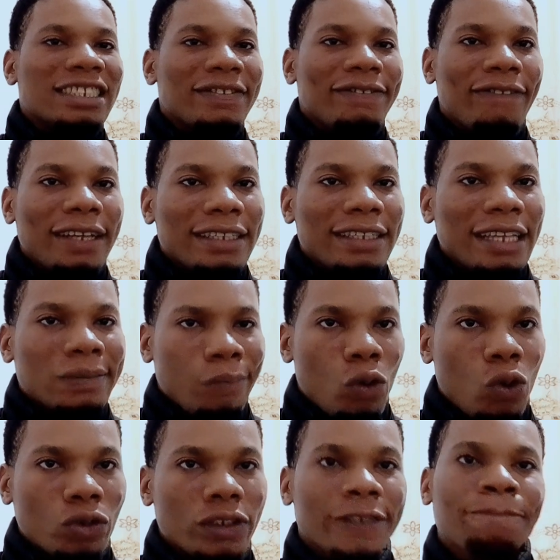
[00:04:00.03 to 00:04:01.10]
the fattest
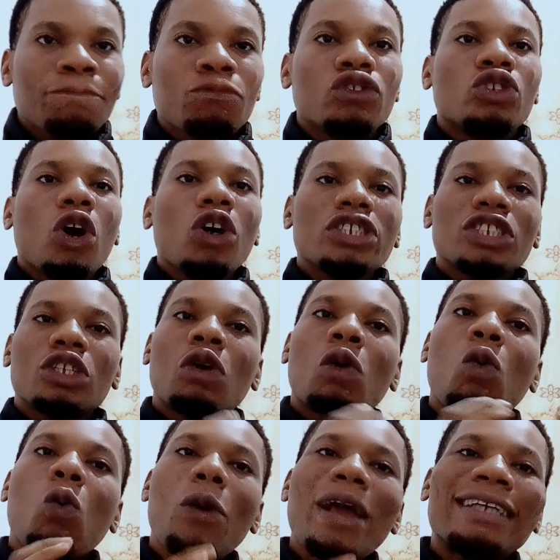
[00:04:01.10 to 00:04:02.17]
bone, just
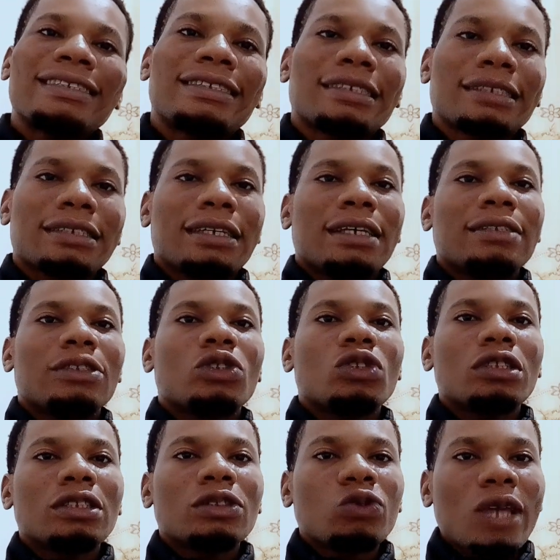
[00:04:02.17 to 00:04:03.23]
wait
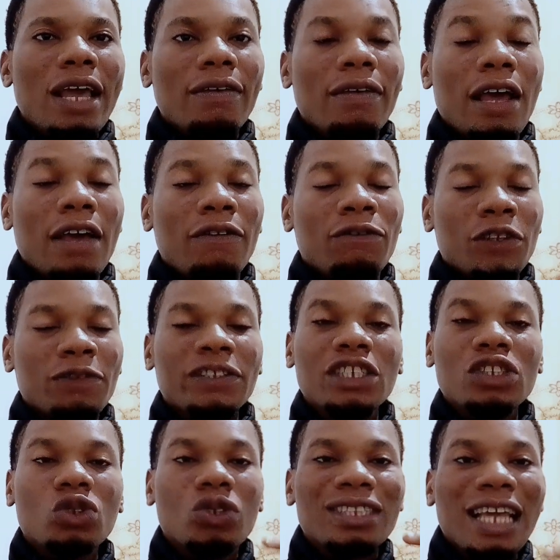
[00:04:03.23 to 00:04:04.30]

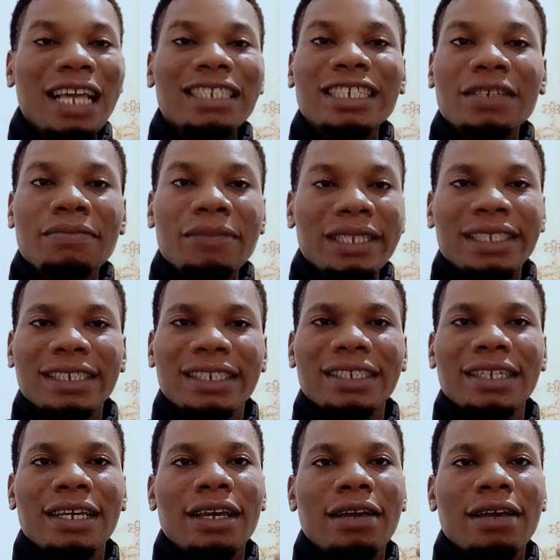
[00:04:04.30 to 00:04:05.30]
15 to 30 minutes.